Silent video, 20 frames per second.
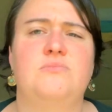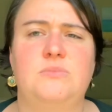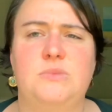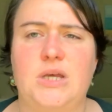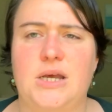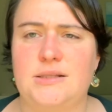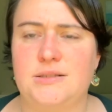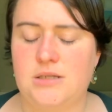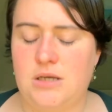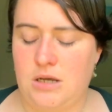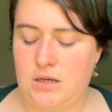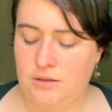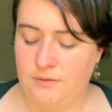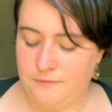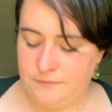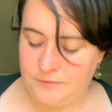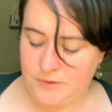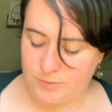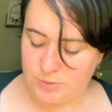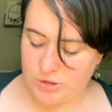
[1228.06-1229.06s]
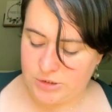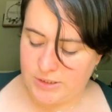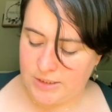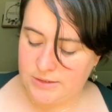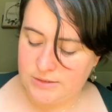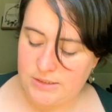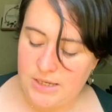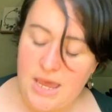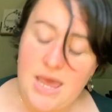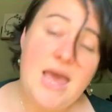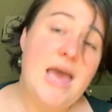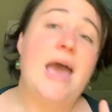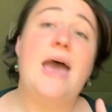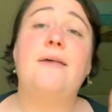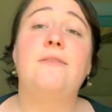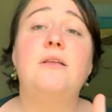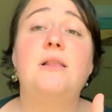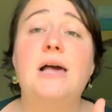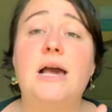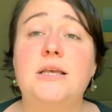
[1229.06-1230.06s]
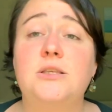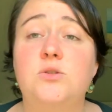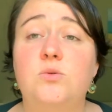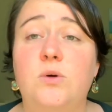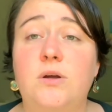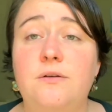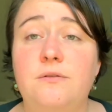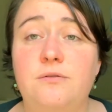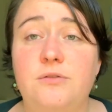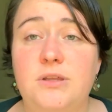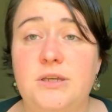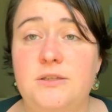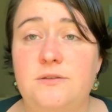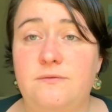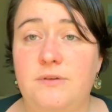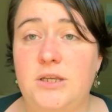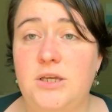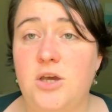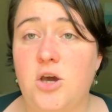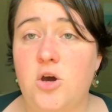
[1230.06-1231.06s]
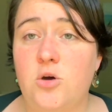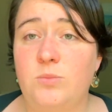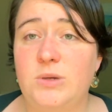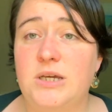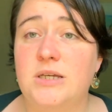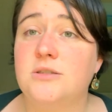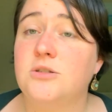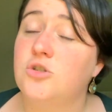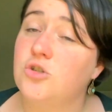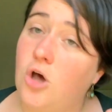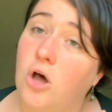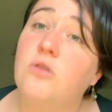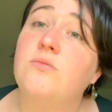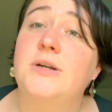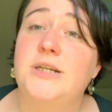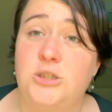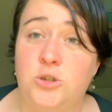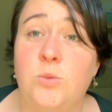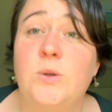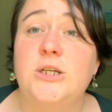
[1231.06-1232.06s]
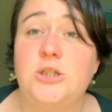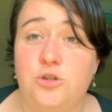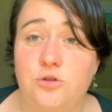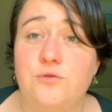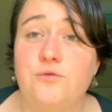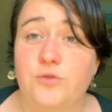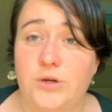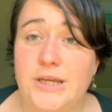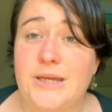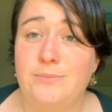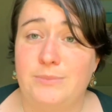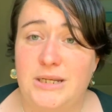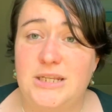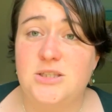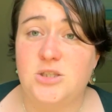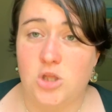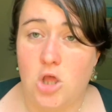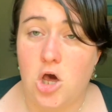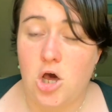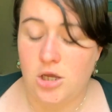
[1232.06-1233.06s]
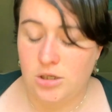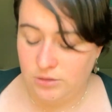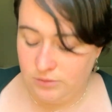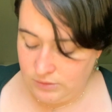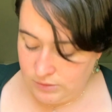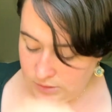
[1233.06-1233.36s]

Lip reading: that's kind of number 6. And the last one for this video, because it's already 22 freaking minutes long.